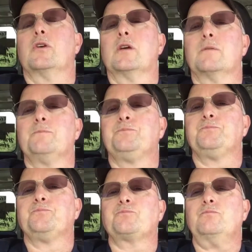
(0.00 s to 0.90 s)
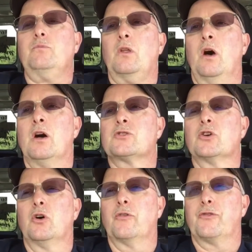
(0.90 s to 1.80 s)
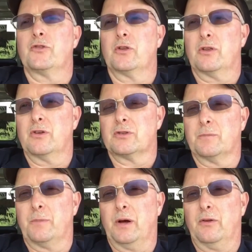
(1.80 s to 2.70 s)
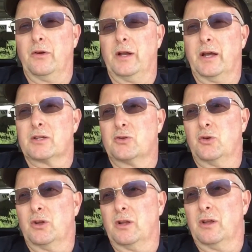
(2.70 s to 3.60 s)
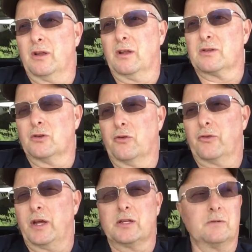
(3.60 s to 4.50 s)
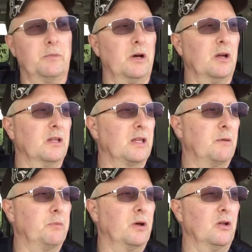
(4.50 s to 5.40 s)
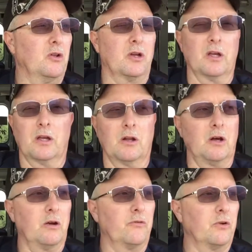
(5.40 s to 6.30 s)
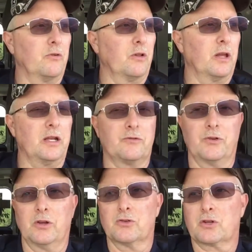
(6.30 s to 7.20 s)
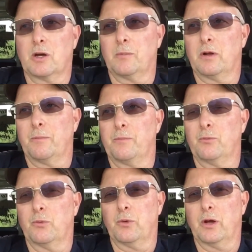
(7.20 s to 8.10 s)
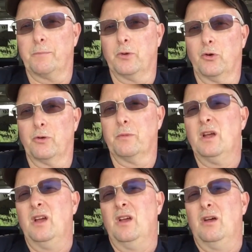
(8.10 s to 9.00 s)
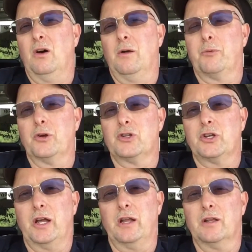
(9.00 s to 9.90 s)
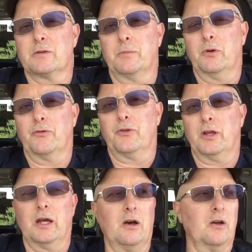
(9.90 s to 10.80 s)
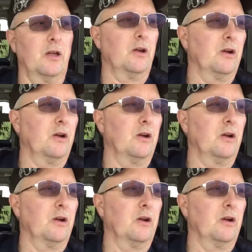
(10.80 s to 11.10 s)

you can also, if there's a bell right next to it, it's a notification bell. Hit that bell and you can get all of our latest videos coming up when we upload them. Appreciate it. It's a beautiful day out